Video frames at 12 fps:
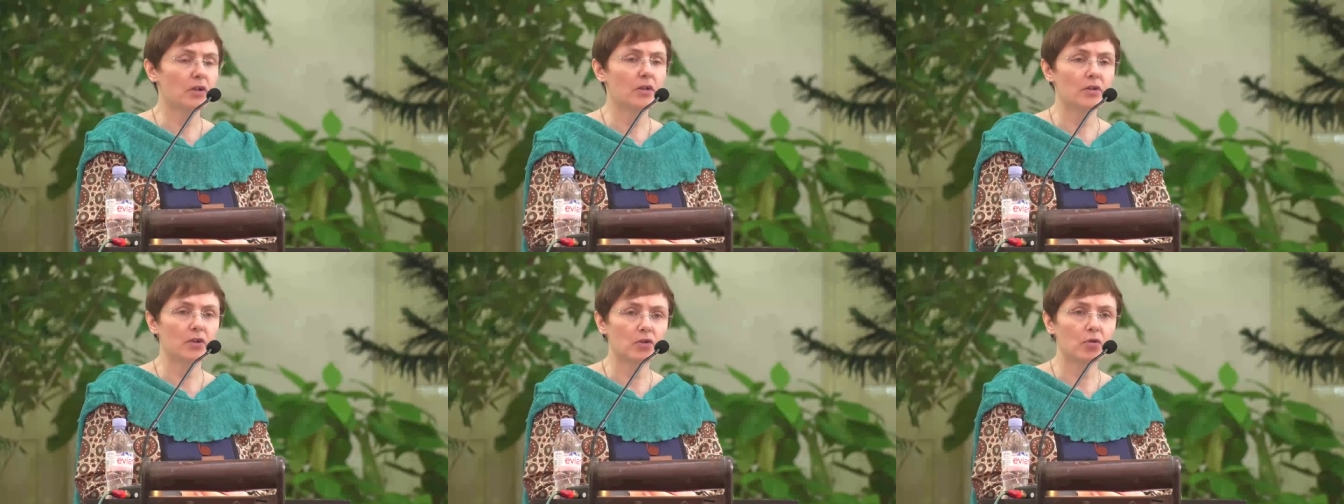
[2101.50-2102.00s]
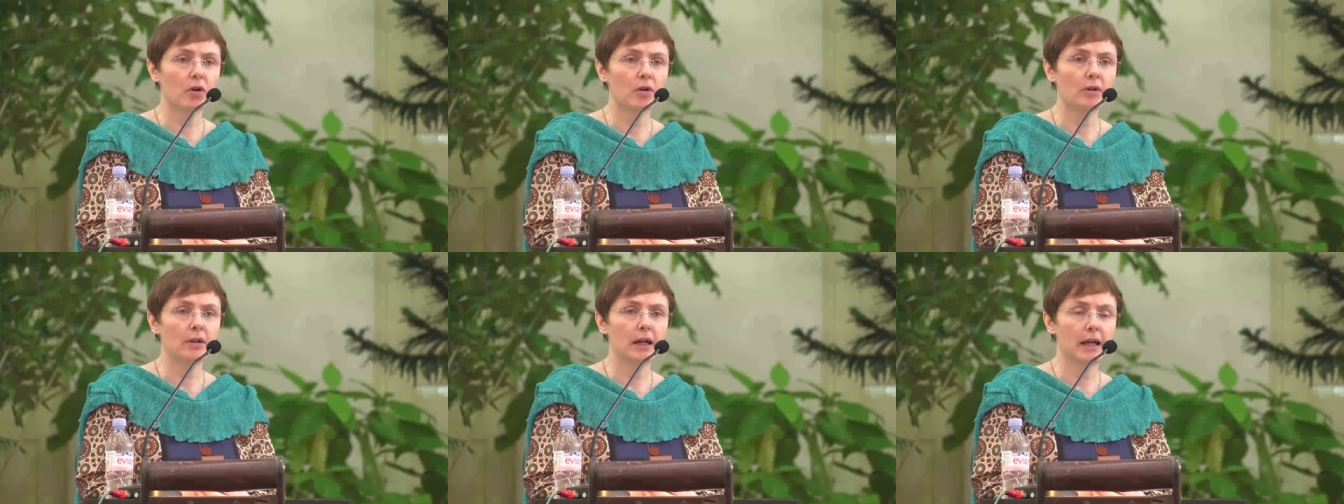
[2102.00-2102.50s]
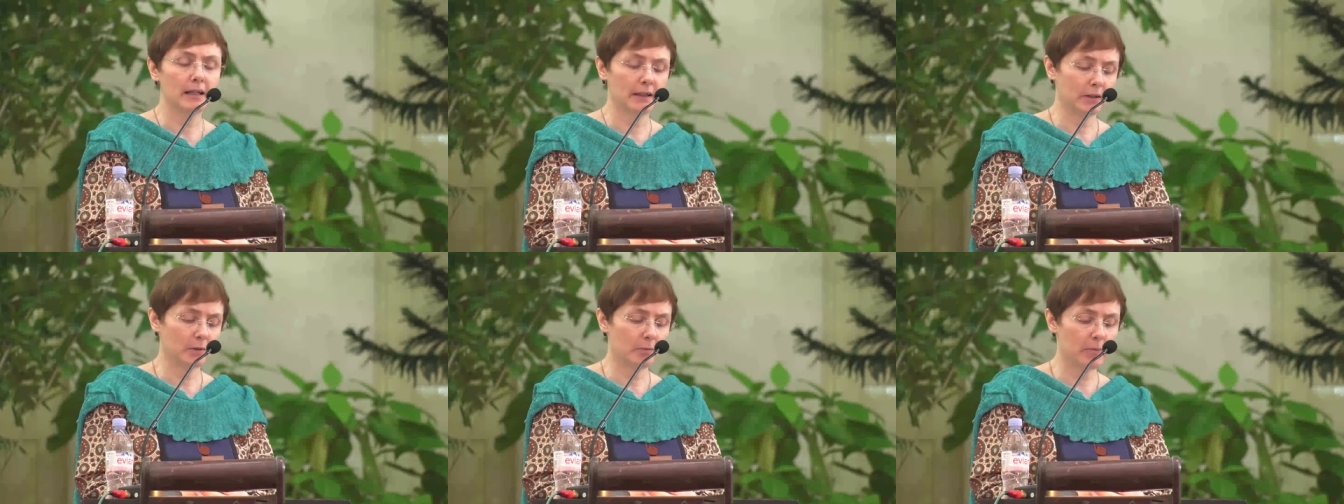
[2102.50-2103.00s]
a strong and
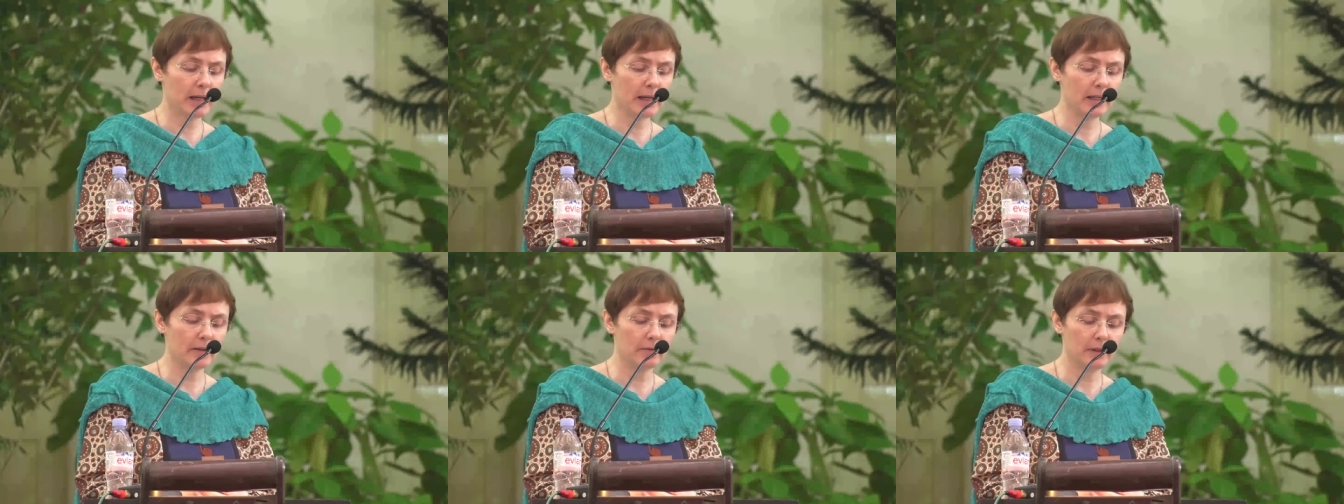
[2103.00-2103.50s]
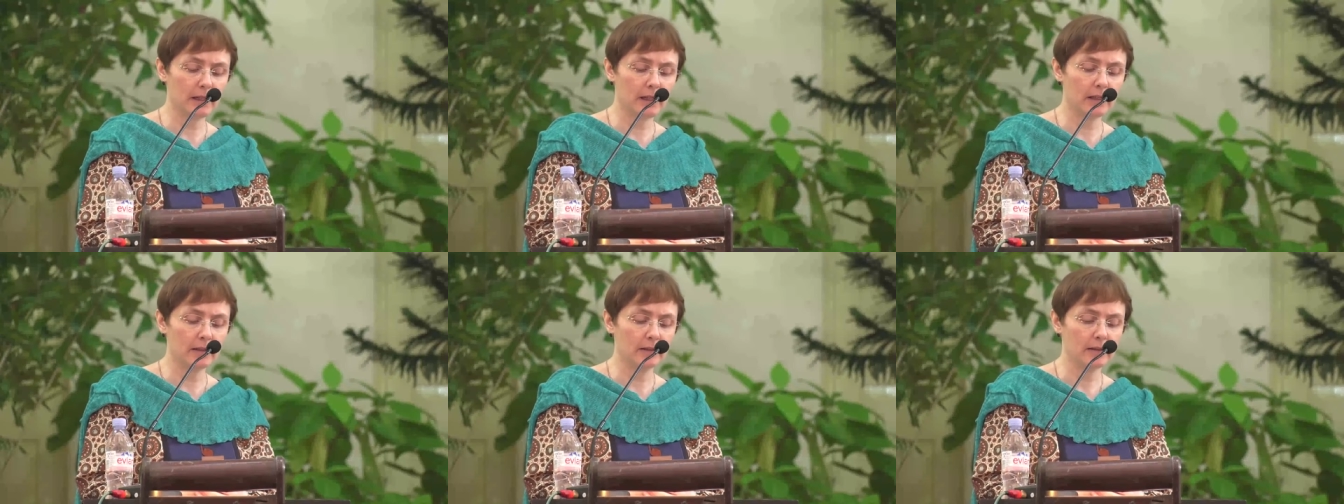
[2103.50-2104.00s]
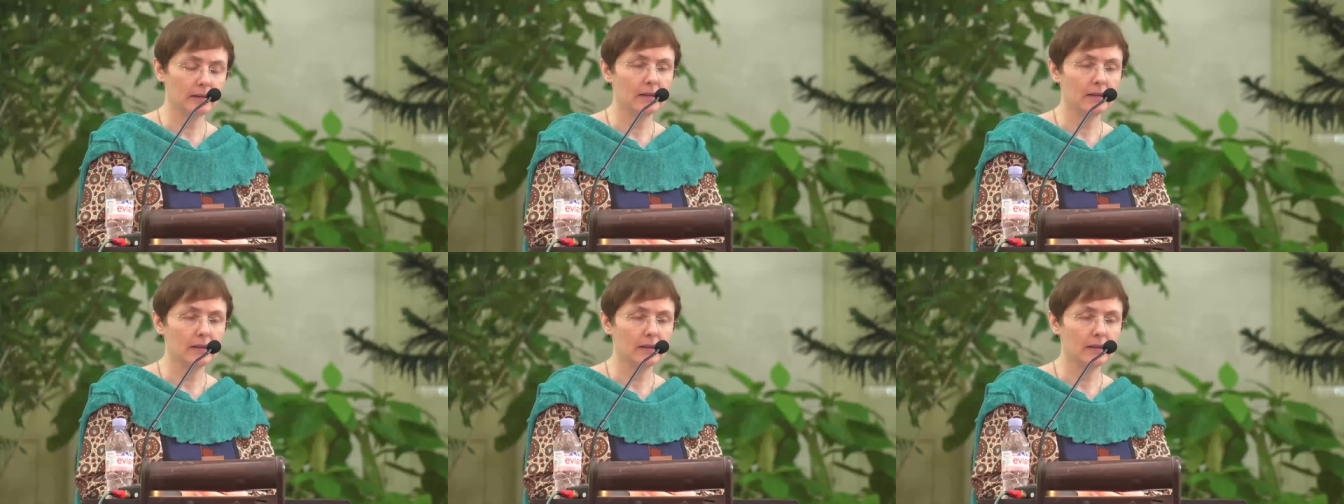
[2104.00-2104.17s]
compelling feeling